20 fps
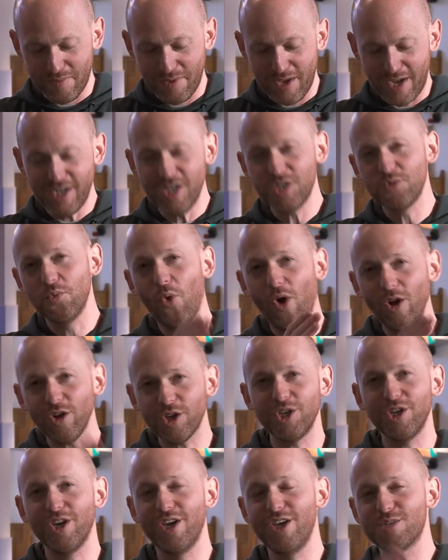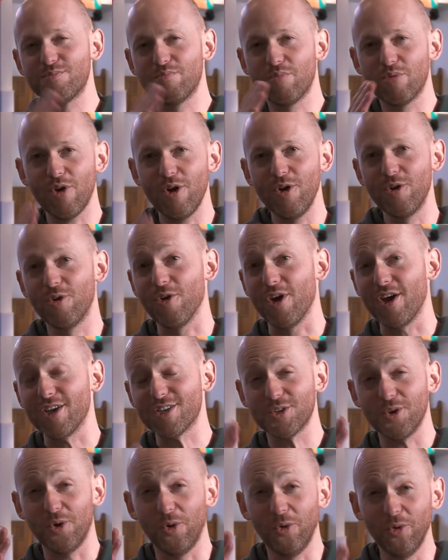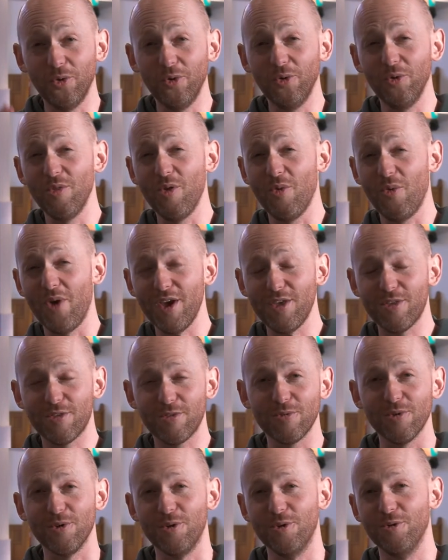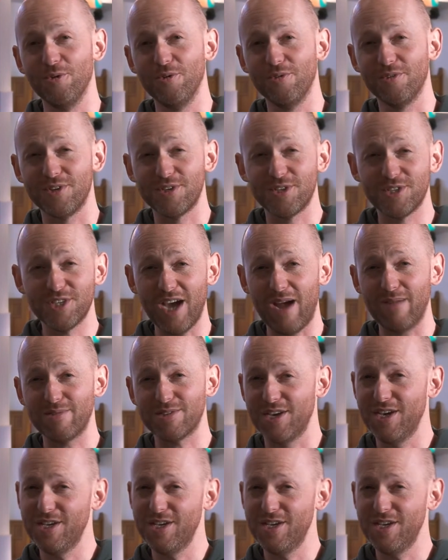and he's watching his progress all the way through this chapter.